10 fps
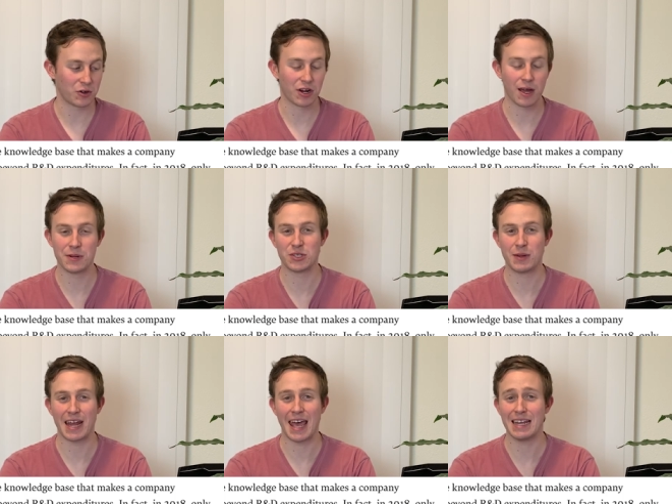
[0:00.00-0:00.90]
hundred companies
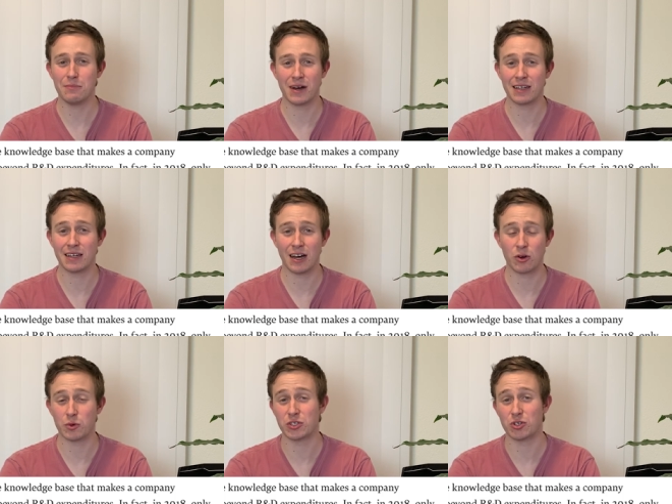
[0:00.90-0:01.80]
spent any money
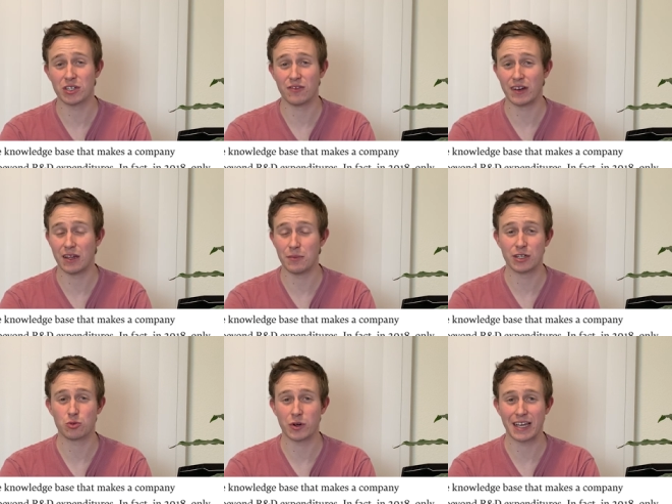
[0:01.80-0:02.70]
on research and
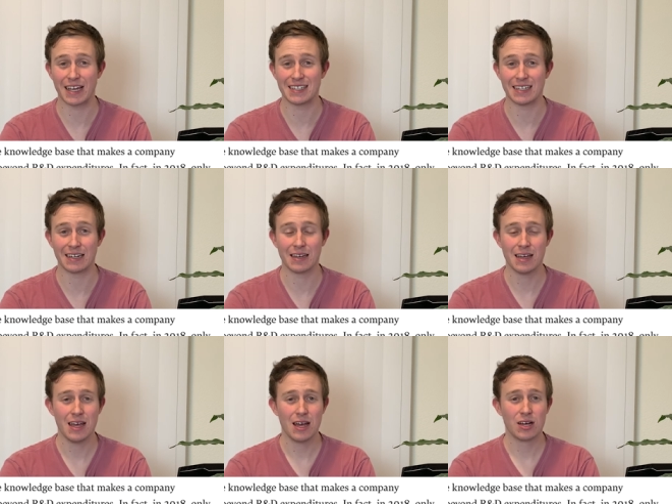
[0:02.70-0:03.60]
development in twenty eighteen.
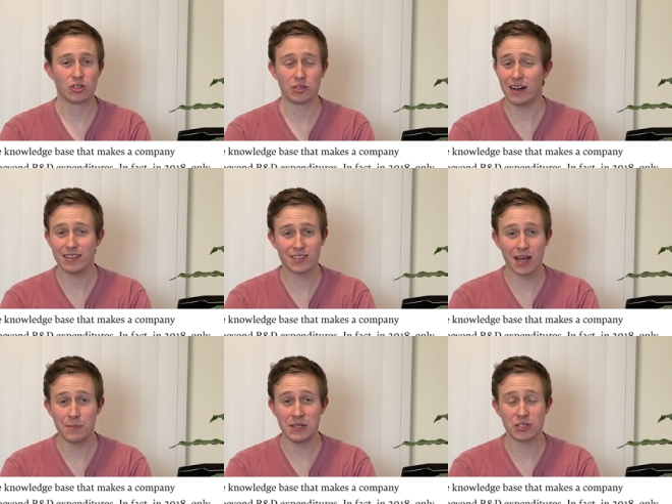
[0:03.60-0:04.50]
So a lot of these
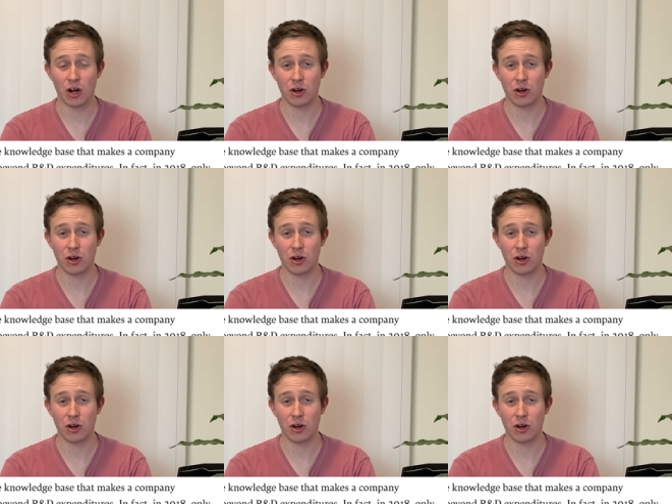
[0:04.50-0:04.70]
companies